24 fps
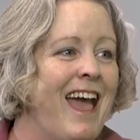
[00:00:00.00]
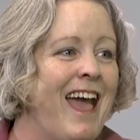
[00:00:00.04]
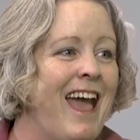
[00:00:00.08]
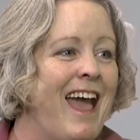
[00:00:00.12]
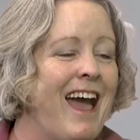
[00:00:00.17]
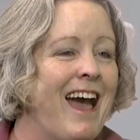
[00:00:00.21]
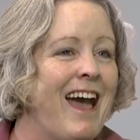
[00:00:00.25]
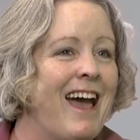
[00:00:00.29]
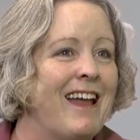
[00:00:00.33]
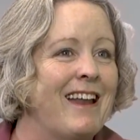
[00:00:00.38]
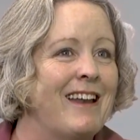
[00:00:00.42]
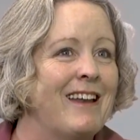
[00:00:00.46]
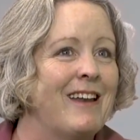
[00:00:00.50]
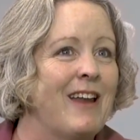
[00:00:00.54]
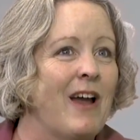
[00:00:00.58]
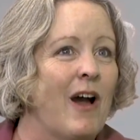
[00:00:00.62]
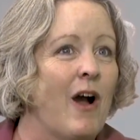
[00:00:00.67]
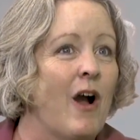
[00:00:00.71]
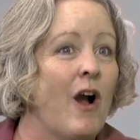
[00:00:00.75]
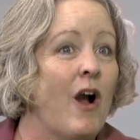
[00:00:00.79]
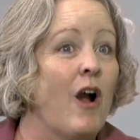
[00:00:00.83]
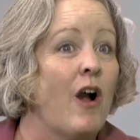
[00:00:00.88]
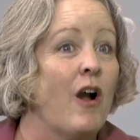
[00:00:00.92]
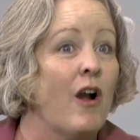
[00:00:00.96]
and
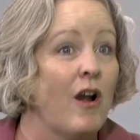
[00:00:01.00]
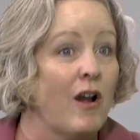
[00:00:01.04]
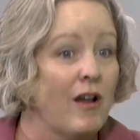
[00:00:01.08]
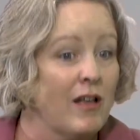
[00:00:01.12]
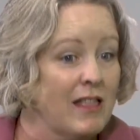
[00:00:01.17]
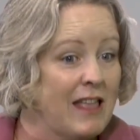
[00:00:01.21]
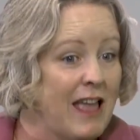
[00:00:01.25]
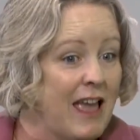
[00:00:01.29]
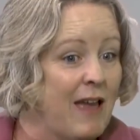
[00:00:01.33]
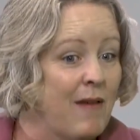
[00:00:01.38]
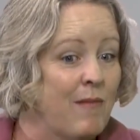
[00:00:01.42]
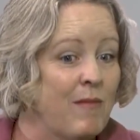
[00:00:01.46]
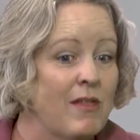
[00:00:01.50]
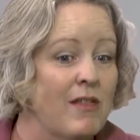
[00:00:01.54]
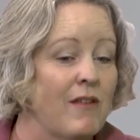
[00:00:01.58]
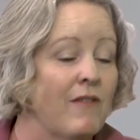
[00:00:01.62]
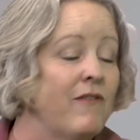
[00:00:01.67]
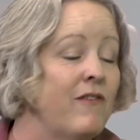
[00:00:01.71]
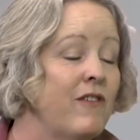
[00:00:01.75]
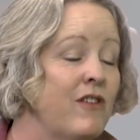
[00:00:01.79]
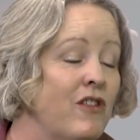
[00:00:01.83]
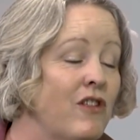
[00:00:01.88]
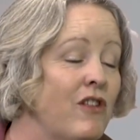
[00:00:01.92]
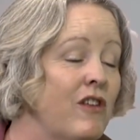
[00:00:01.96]
our name is
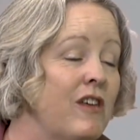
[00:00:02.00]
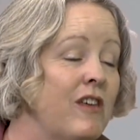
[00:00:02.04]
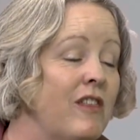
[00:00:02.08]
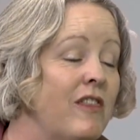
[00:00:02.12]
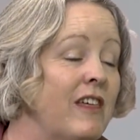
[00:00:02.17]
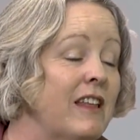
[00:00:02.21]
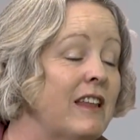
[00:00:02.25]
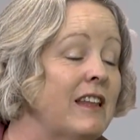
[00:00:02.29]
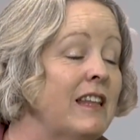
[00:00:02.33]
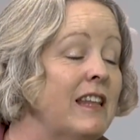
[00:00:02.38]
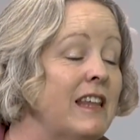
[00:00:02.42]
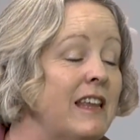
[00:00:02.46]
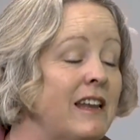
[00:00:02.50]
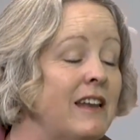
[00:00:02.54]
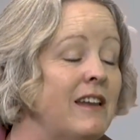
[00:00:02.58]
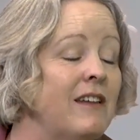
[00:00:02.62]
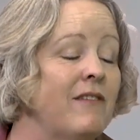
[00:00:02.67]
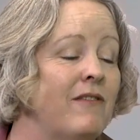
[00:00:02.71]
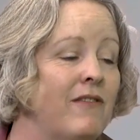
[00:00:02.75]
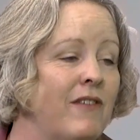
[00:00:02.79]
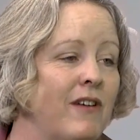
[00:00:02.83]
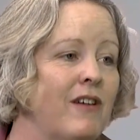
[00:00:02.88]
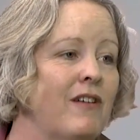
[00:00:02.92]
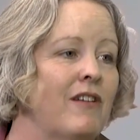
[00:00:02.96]
officially the
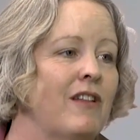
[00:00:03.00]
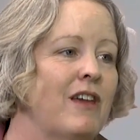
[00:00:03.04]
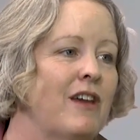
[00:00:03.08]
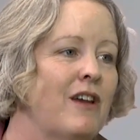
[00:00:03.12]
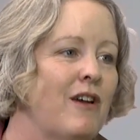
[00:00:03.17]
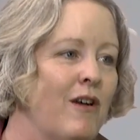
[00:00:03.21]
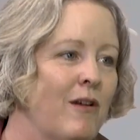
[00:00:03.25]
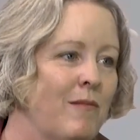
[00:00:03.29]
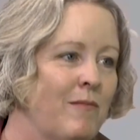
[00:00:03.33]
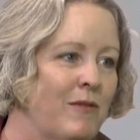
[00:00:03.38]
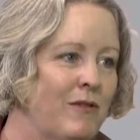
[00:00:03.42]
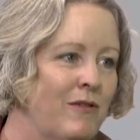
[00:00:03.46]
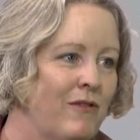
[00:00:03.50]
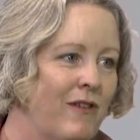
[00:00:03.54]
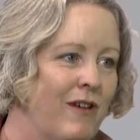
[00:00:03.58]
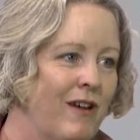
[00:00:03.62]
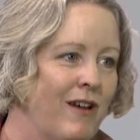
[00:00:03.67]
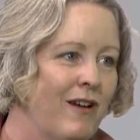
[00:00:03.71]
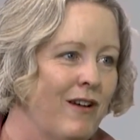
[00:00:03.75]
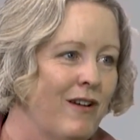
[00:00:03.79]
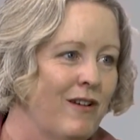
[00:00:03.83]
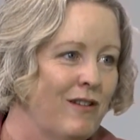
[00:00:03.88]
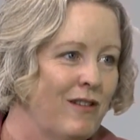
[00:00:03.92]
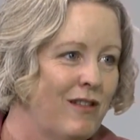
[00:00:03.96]
Linda Fairley
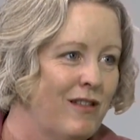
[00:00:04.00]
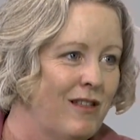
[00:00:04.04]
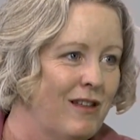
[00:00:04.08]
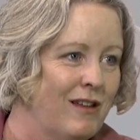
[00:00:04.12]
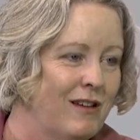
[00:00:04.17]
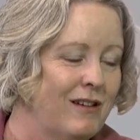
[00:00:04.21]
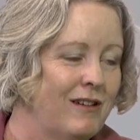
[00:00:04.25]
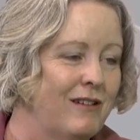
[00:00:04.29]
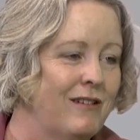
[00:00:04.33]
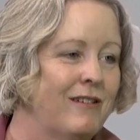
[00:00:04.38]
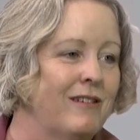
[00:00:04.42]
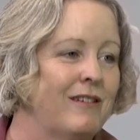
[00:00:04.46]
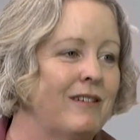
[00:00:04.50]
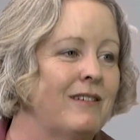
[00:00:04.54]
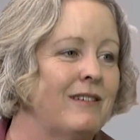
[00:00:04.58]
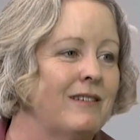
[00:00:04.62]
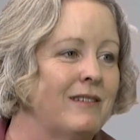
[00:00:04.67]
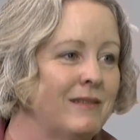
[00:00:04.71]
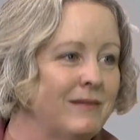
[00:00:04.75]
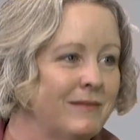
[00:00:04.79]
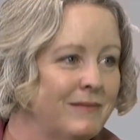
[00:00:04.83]
Carpinteria Arts Center.